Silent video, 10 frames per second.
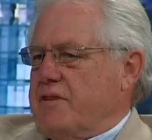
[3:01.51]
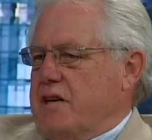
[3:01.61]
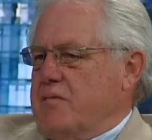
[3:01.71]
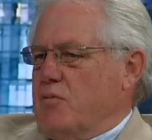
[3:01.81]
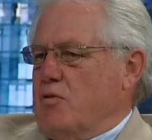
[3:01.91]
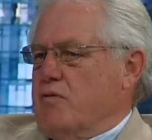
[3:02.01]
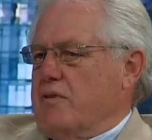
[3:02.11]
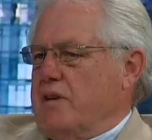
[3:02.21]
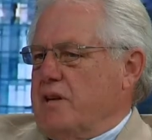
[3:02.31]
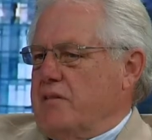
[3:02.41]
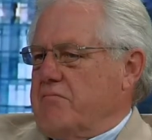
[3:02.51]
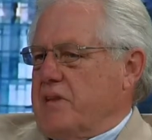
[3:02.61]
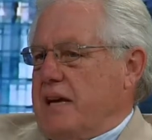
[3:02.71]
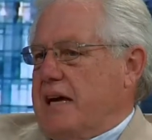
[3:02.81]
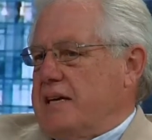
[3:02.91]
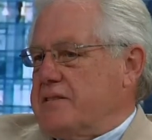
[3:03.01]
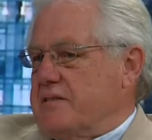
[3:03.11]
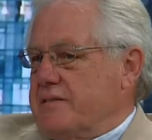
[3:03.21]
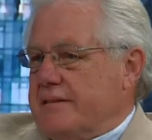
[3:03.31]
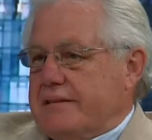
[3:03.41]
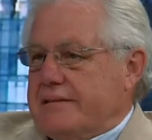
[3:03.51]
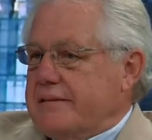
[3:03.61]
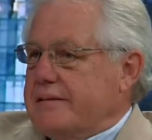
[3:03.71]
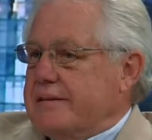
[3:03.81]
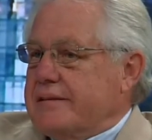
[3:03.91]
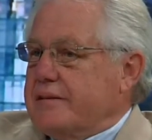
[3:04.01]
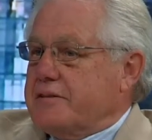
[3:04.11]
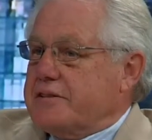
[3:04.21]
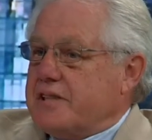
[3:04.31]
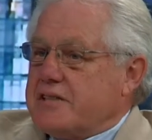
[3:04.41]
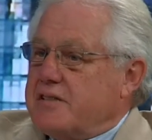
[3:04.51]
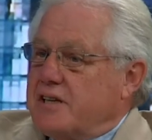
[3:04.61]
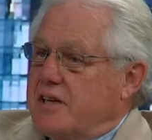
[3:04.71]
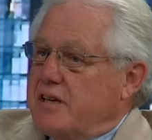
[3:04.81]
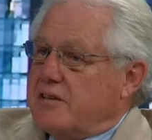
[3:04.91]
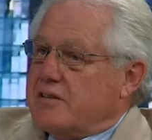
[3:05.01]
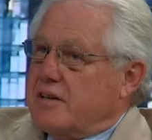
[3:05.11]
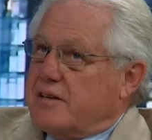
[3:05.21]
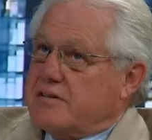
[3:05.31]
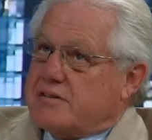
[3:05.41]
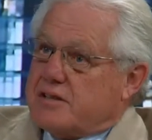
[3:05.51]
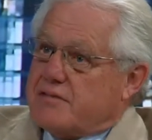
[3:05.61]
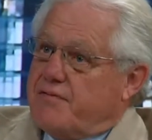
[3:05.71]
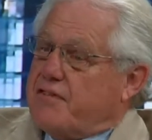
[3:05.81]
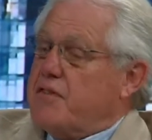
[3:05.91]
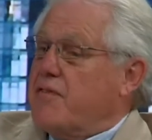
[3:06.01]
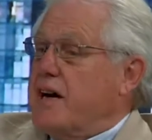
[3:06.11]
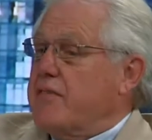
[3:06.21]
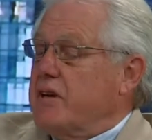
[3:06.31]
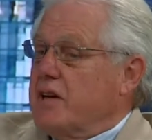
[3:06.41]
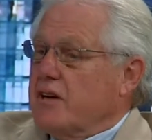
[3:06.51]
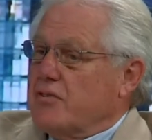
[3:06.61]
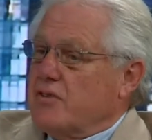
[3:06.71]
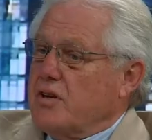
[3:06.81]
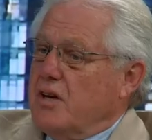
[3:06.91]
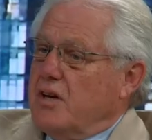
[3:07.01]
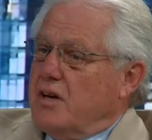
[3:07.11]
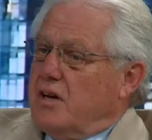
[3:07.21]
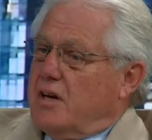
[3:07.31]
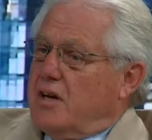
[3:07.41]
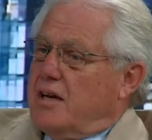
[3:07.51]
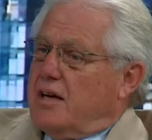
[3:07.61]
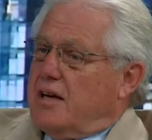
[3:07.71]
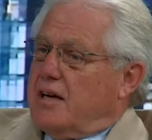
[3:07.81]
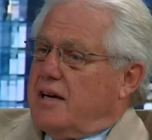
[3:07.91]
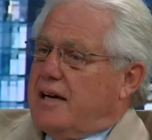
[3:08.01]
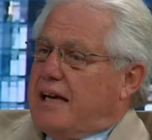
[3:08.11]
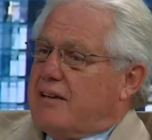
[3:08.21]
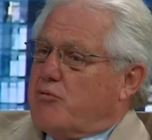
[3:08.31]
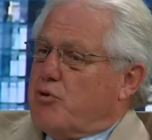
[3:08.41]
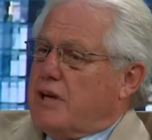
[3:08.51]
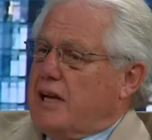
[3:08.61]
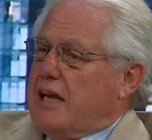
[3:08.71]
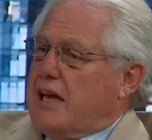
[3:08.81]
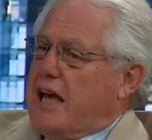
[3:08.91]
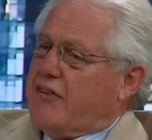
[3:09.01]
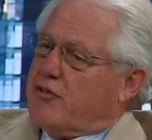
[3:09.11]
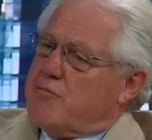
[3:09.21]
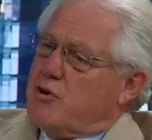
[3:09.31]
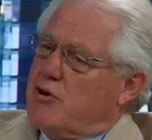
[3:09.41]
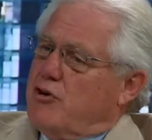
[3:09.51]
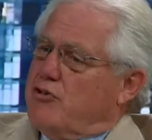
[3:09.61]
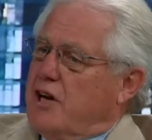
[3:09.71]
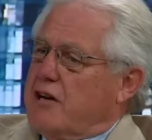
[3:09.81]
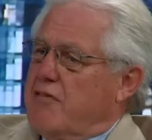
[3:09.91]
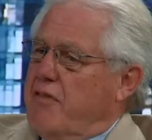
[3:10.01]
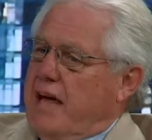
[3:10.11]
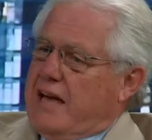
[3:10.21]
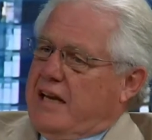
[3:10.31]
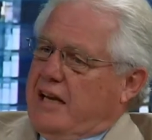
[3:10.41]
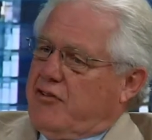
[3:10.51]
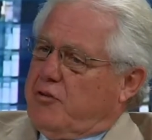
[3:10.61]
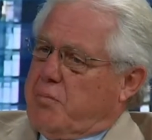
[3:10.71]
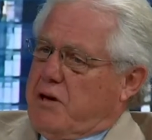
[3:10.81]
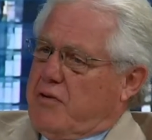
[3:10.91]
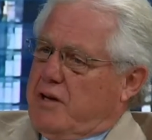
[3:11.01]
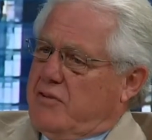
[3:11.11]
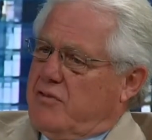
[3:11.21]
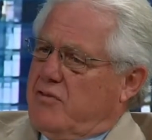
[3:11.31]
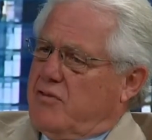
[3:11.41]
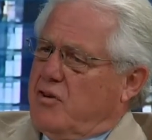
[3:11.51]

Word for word: have come over the, the last uh, you know, 60, uh, 55 years, uh, it really has emerged out of that experience. And